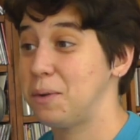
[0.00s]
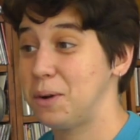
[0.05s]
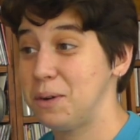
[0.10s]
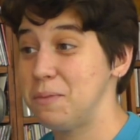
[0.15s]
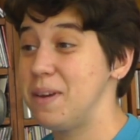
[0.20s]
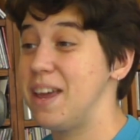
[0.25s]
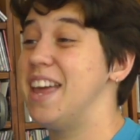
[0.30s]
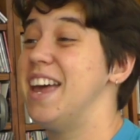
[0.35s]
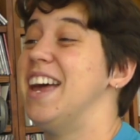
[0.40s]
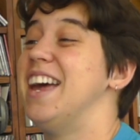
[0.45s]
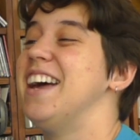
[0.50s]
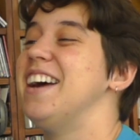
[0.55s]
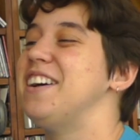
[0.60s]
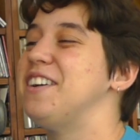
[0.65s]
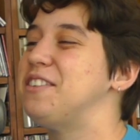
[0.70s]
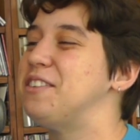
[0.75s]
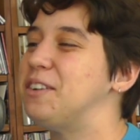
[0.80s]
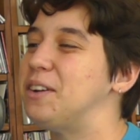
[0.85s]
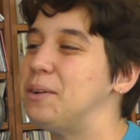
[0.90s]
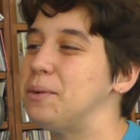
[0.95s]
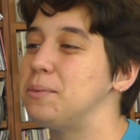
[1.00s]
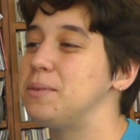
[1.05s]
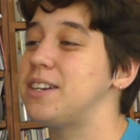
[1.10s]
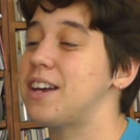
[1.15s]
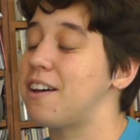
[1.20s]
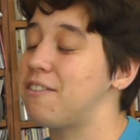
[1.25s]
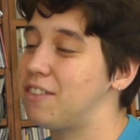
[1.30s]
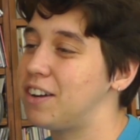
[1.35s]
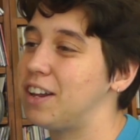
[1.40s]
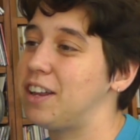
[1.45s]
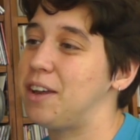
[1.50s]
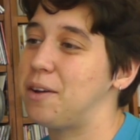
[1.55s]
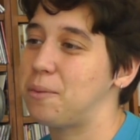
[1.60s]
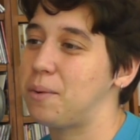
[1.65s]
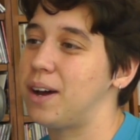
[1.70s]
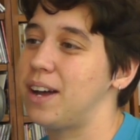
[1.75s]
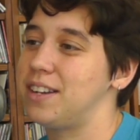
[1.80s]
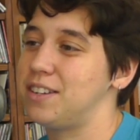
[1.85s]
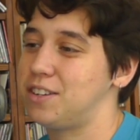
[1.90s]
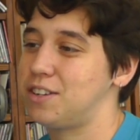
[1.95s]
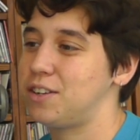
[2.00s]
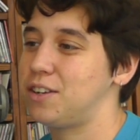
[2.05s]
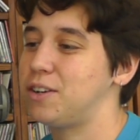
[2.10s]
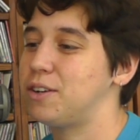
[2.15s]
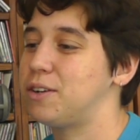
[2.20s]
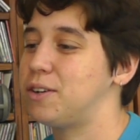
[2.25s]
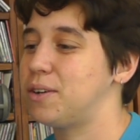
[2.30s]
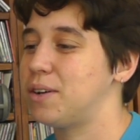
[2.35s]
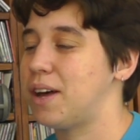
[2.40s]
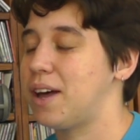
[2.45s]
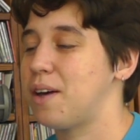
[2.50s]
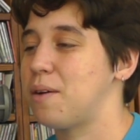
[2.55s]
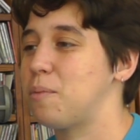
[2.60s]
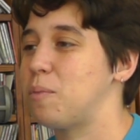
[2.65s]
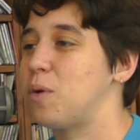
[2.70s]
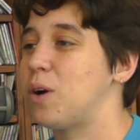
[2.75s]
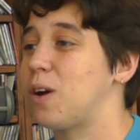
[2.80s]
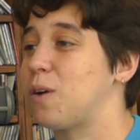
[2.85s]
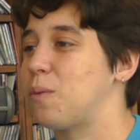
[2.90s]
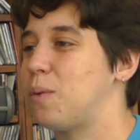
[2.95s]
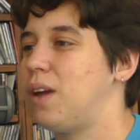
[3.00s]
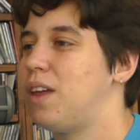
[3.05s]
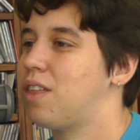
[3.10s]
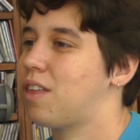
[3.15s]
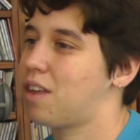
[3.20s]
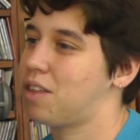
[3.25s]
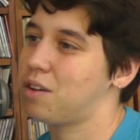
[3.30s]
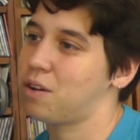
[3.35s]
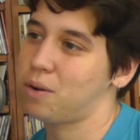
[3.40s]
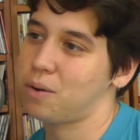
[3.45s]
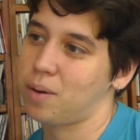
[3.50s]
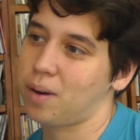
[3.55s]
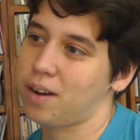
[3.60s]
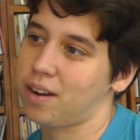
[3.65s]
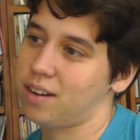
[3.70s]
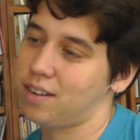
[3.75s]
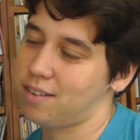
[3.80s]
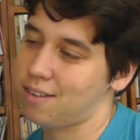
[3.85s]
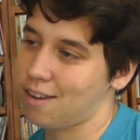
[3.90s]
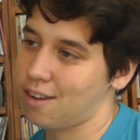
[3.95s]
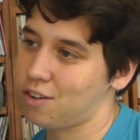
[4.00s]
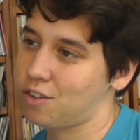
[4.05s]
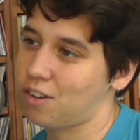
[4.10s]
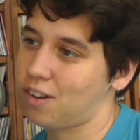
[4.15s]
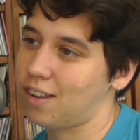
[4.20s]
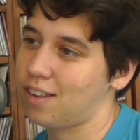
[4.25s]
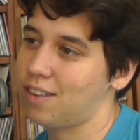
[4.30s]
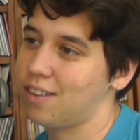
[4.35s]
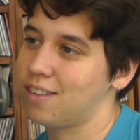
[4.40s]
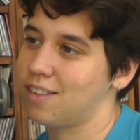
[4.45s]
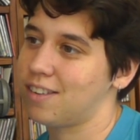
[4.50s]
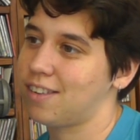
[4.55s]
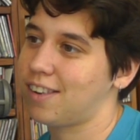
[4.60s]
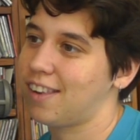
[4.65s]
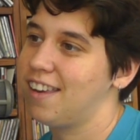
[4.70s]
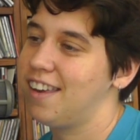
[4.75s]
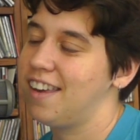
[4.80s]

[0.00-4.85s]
But we'll definitely want to work with other organizations